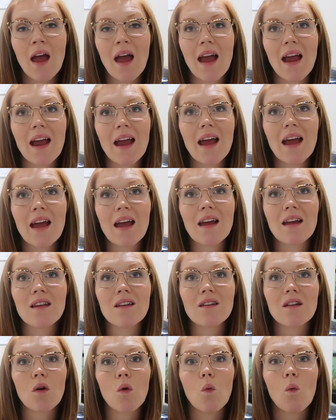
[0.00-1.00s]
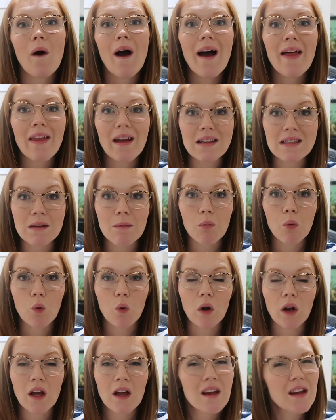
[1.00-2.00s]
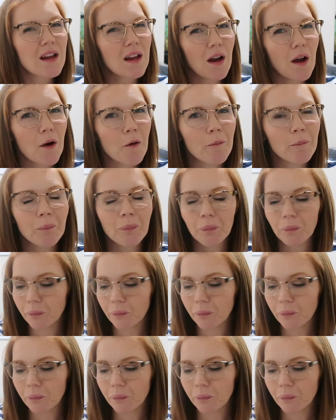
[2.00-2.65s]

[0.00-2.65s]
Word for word: and why that's important, you know.